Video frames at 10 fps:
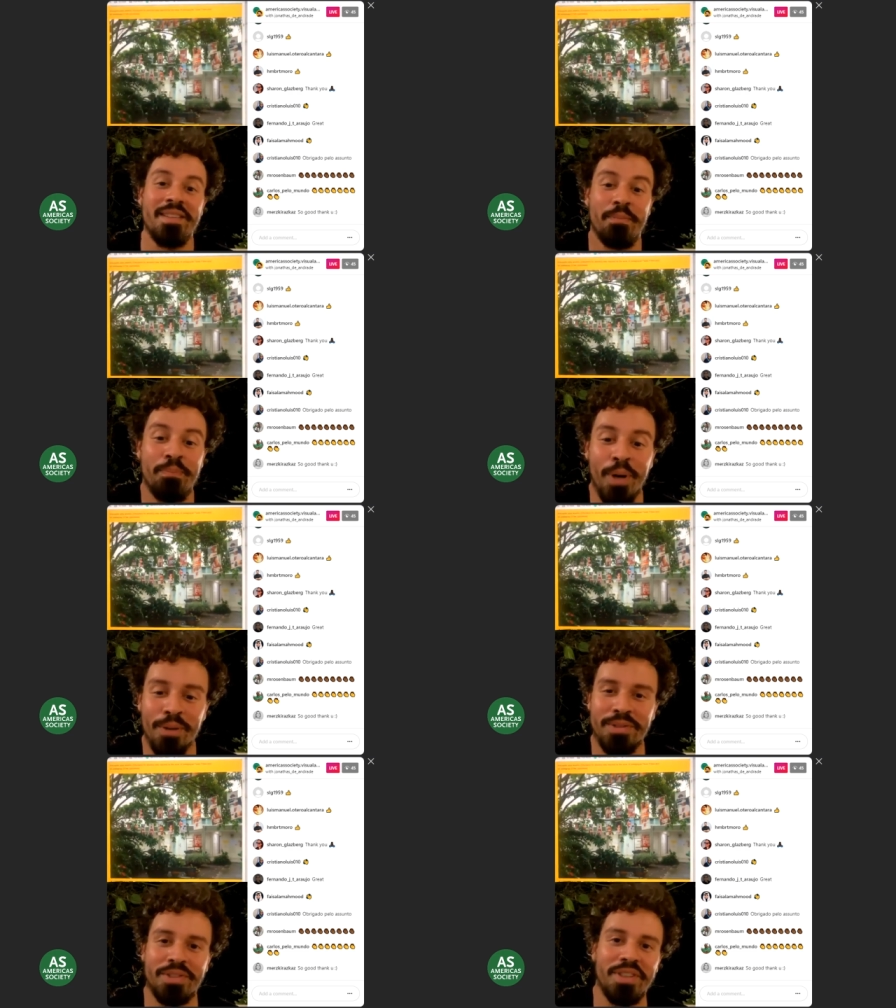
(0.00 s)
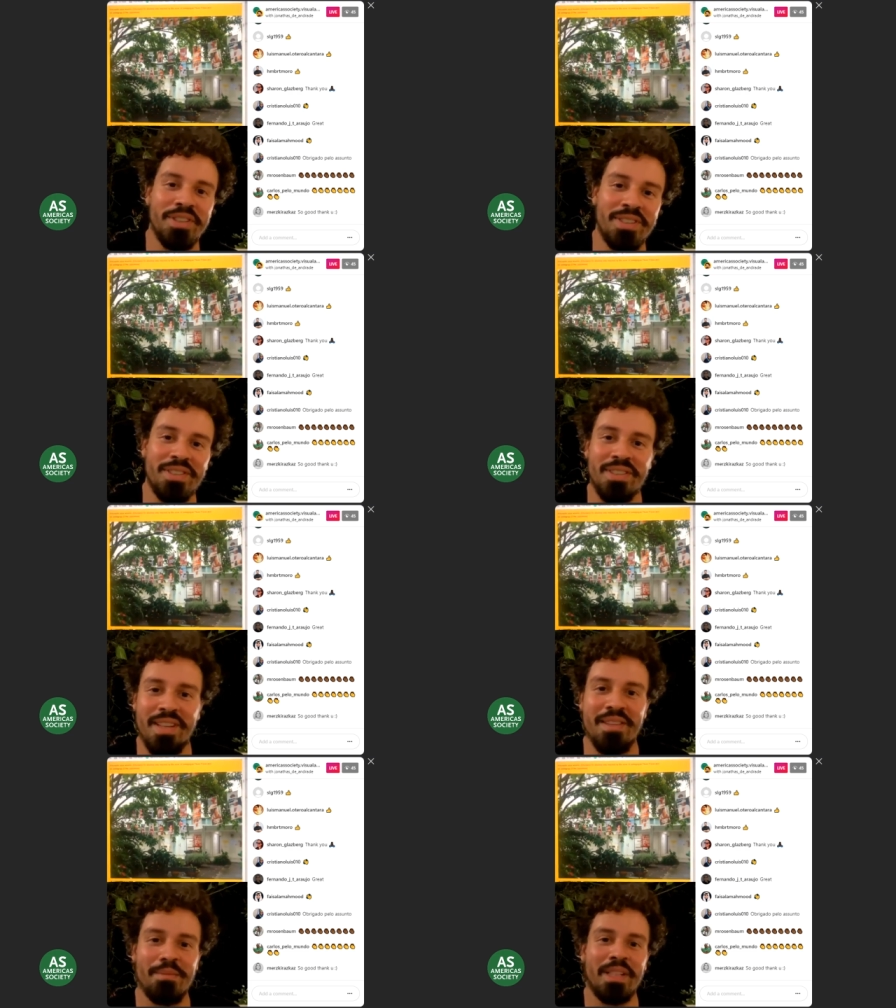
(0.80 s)
The posters
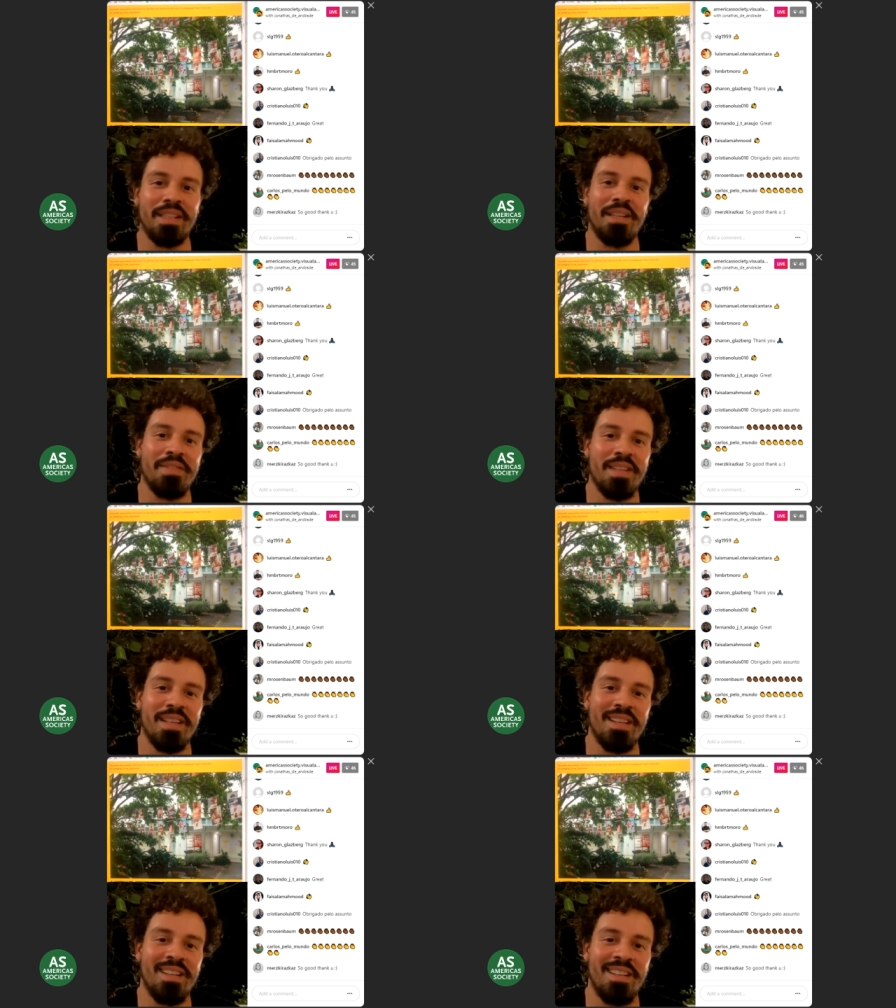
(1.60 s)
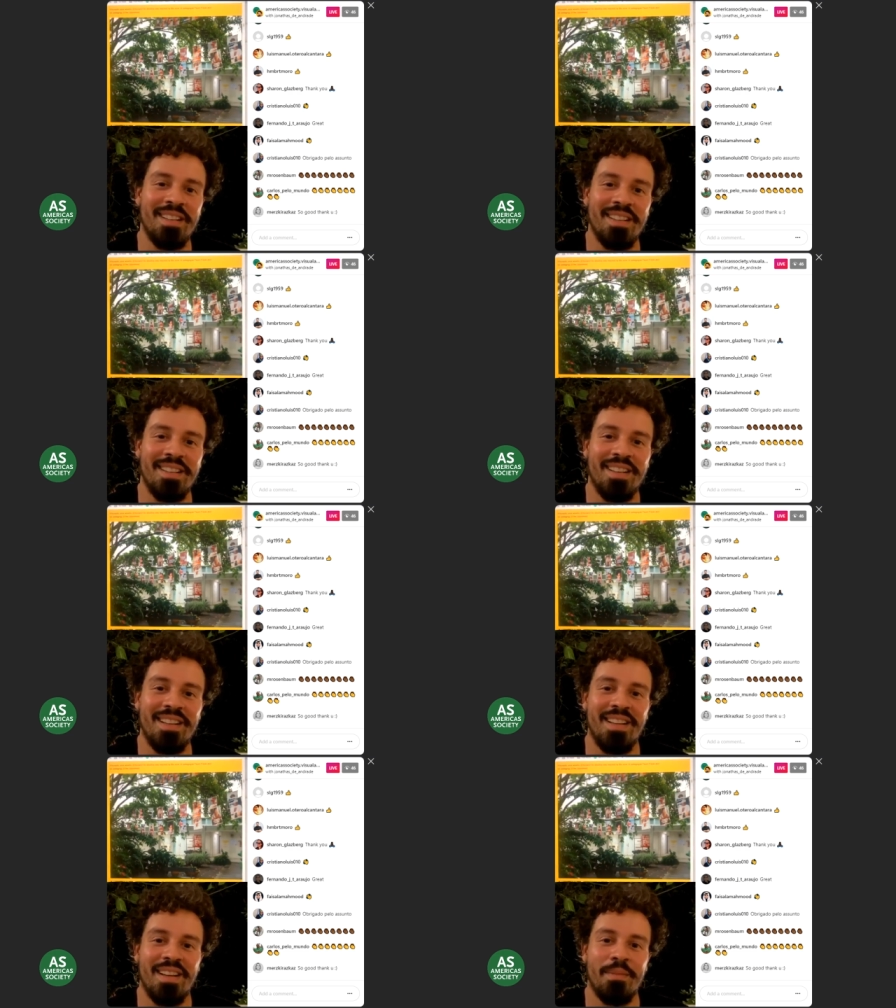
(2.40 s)
in the middle of the
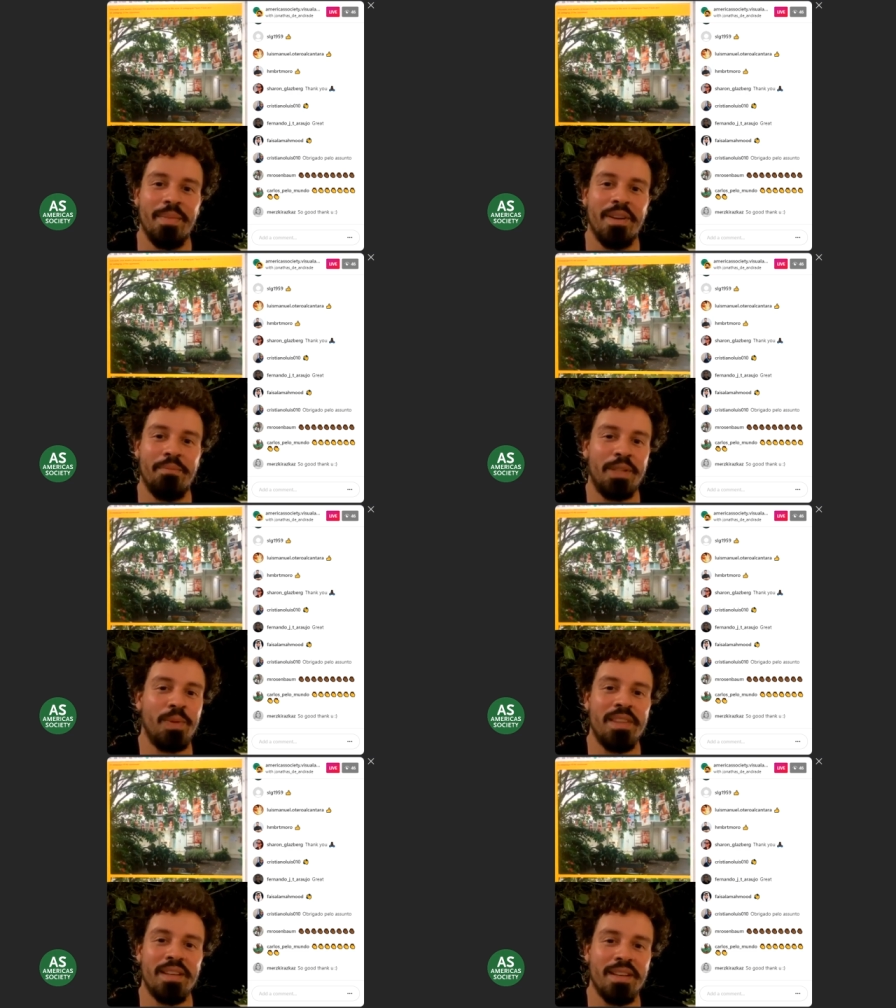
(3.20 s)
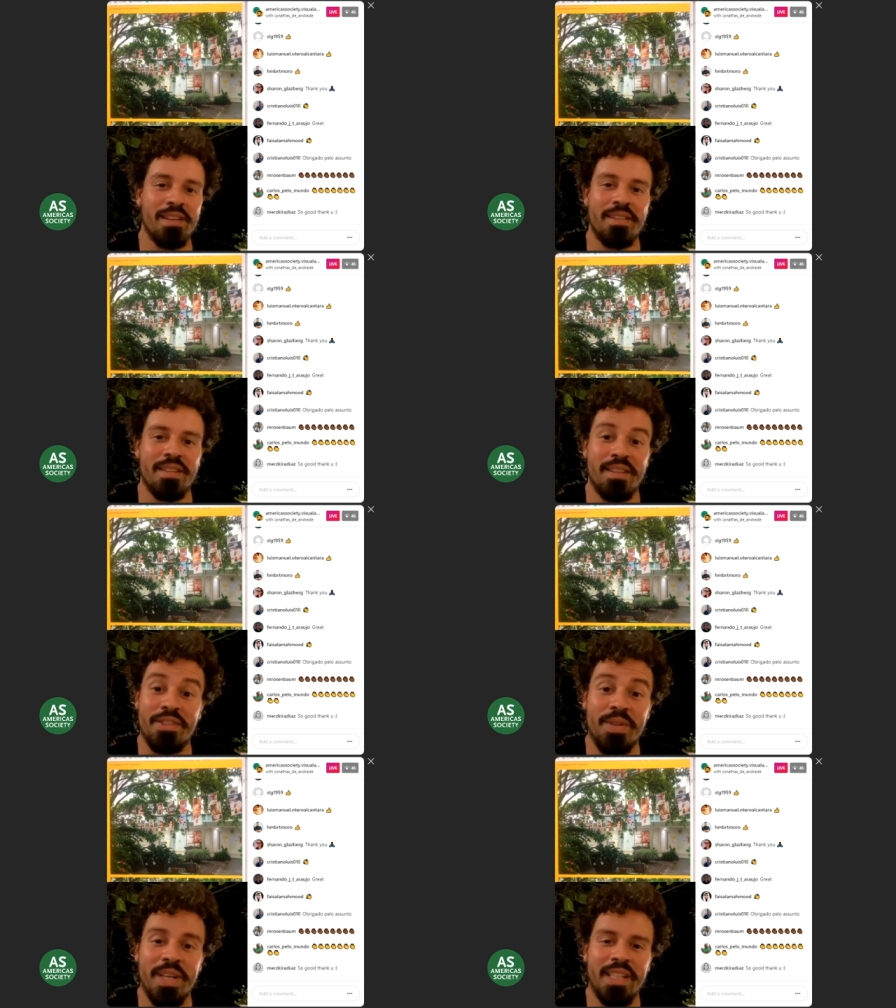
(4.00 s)
between
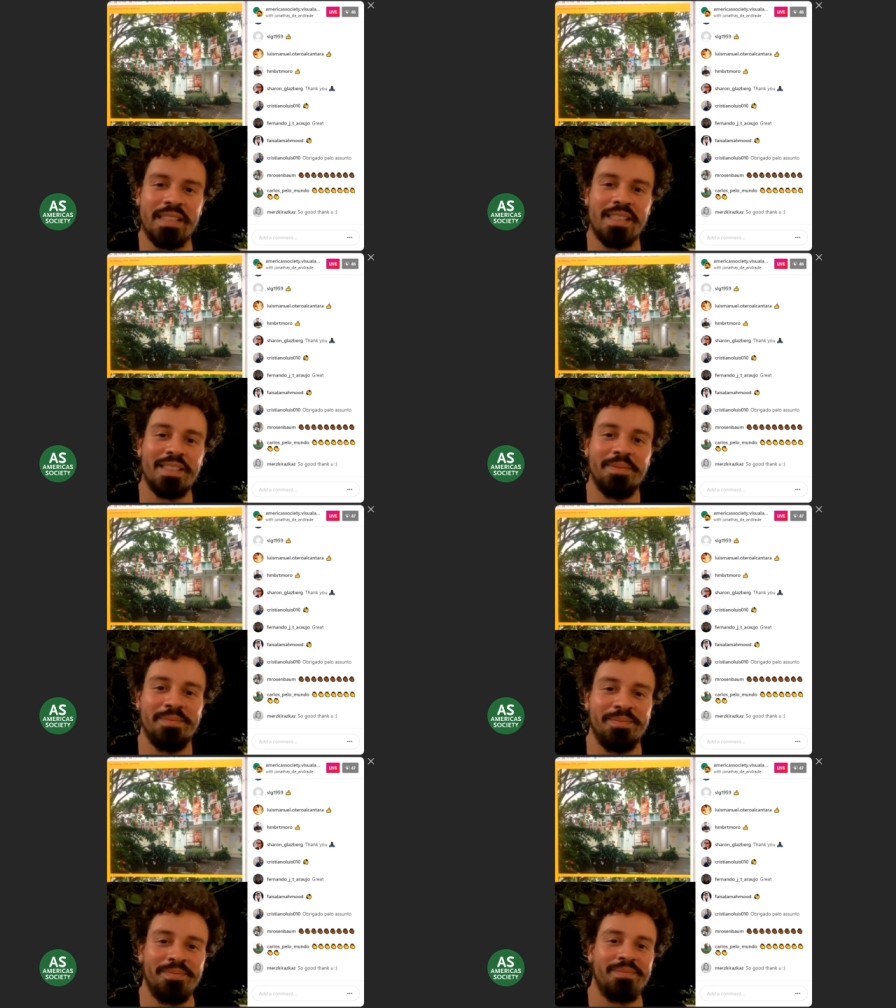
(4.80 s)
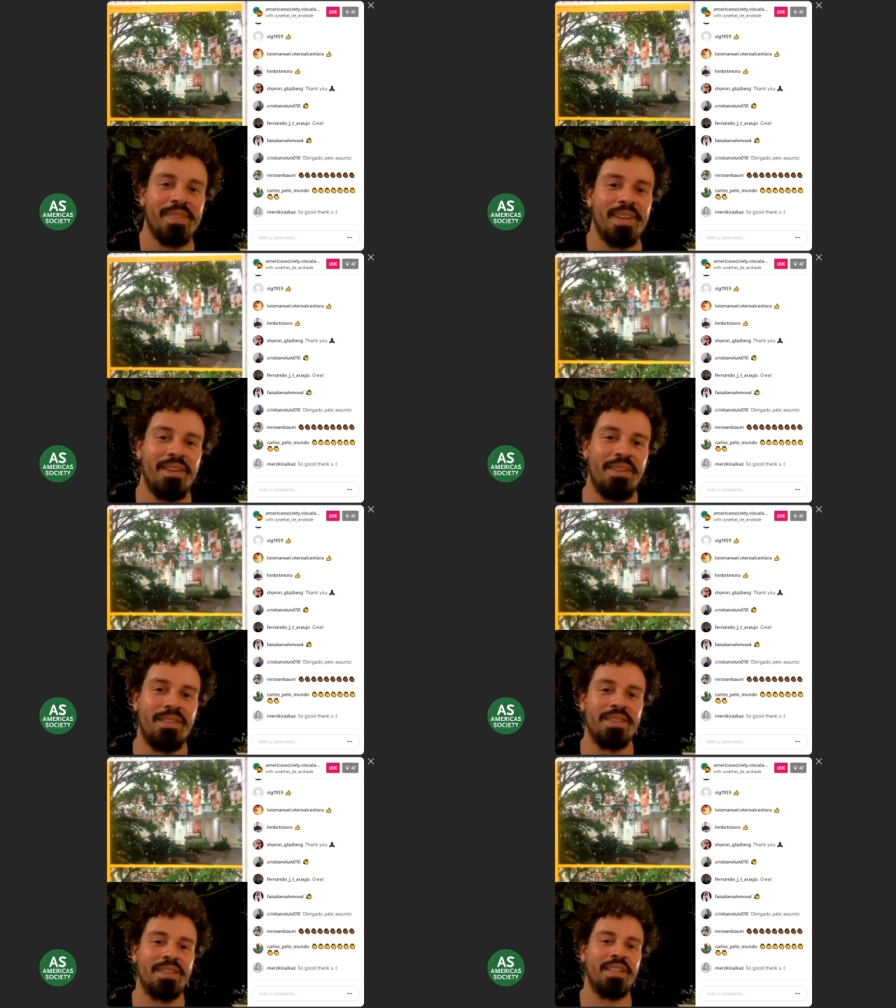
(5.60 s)
the trees
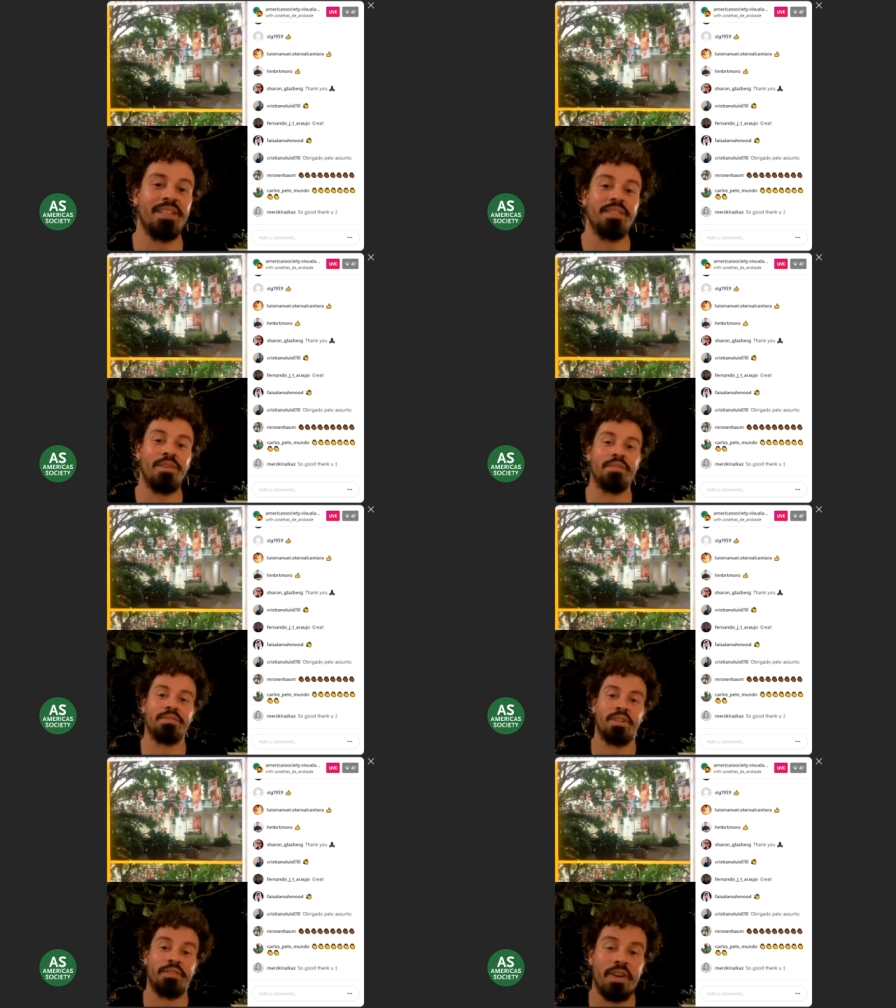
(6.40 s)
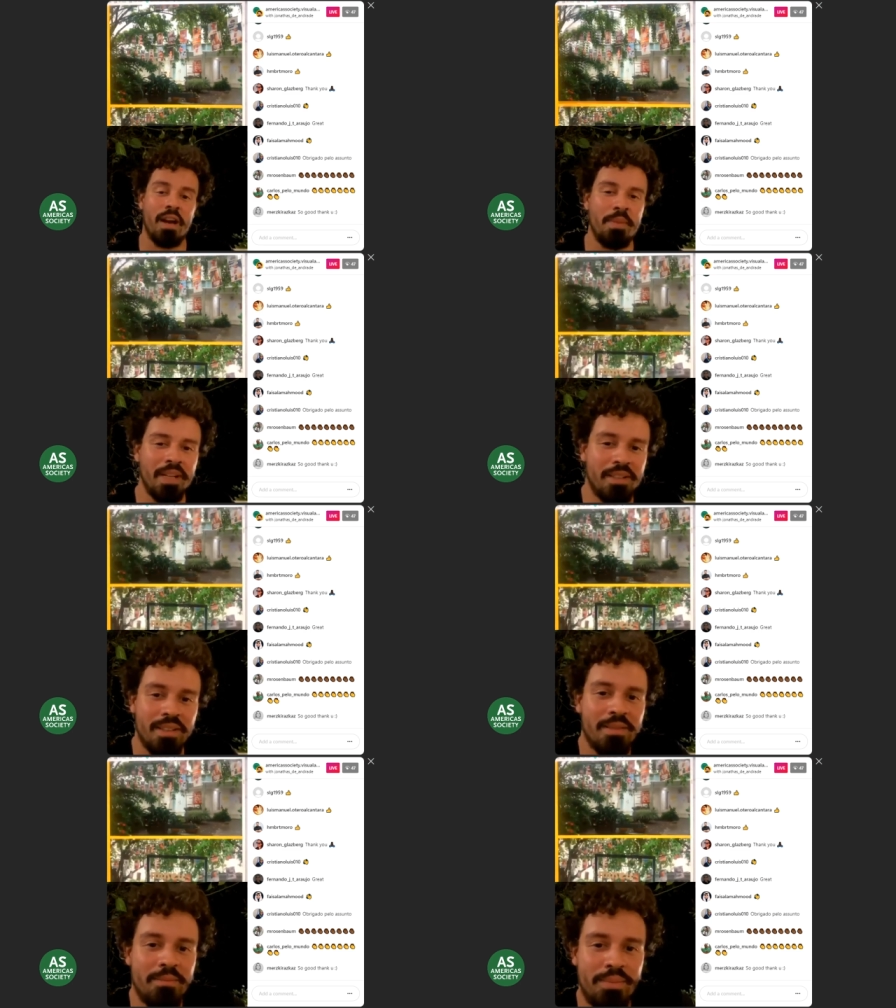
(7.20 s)
on fabric
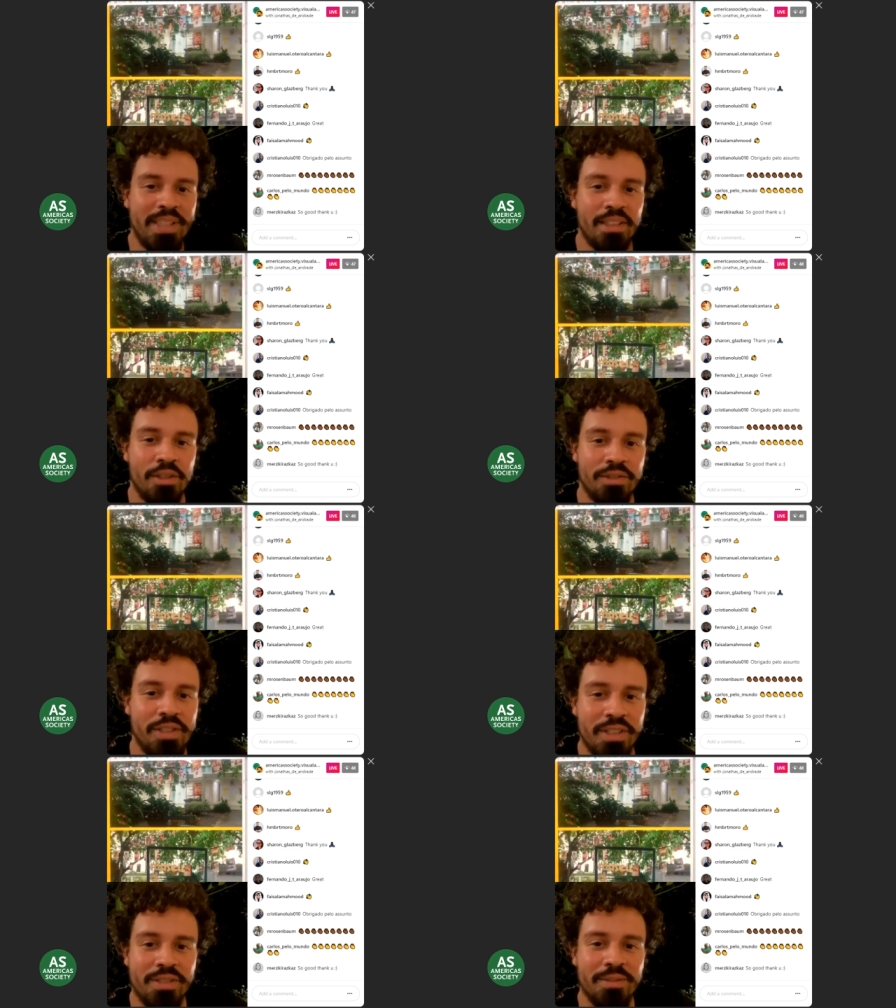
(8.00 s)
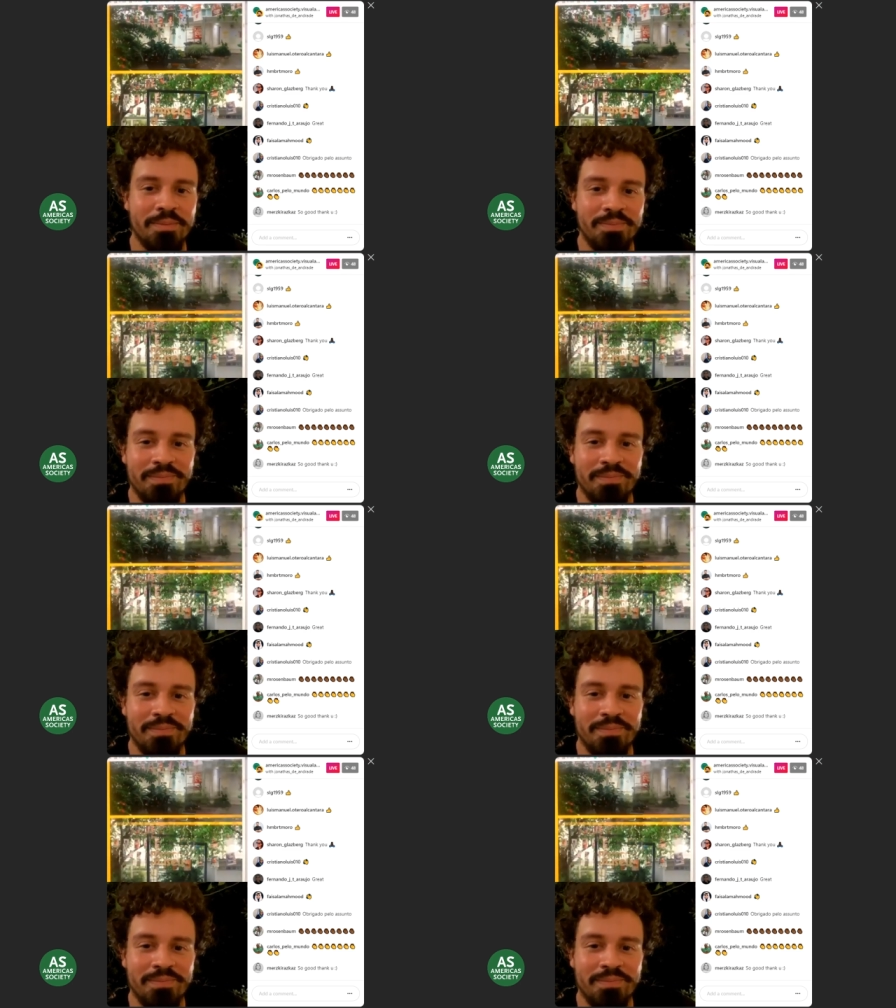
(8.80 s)
printed on tissue.